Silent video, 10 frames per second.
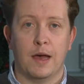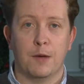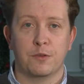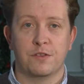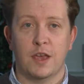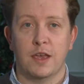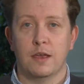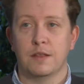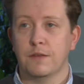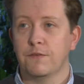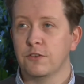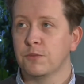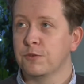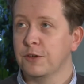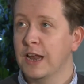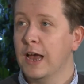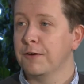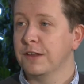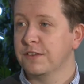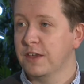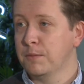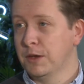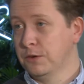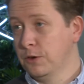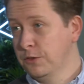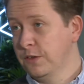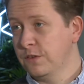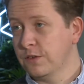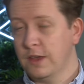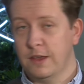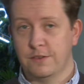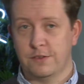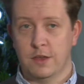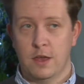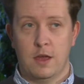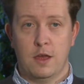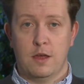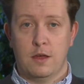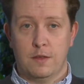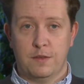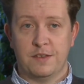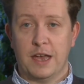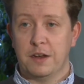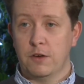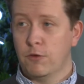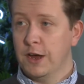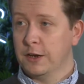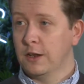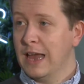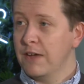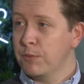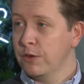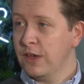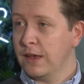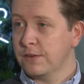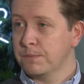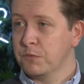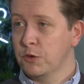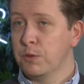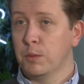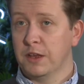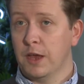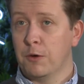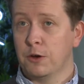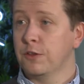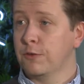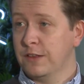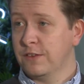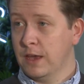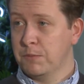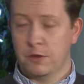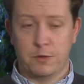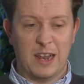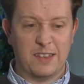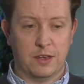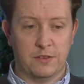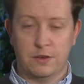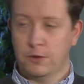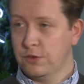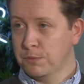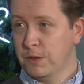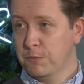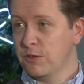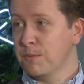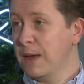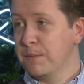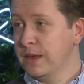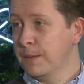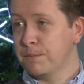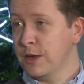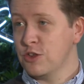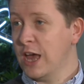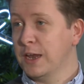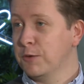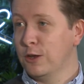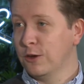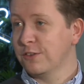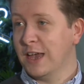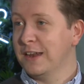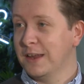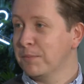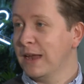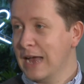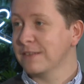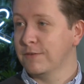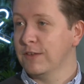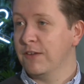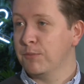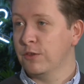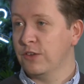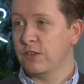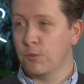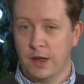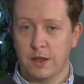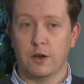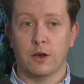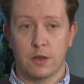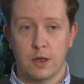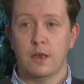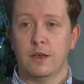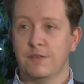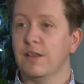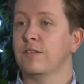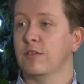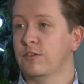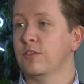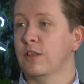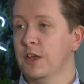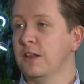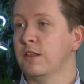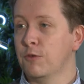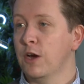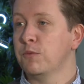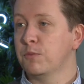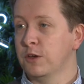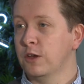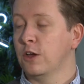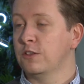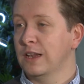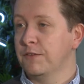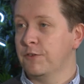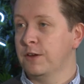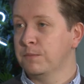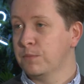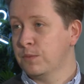I would say a difference between our grad scheme and others is this idea of working on live projects. You'll probably go on other grad schemes and they'll ask you to do something which might be a shadow alongside an active live project where you're essentially just learning the ropes, but you're not delivering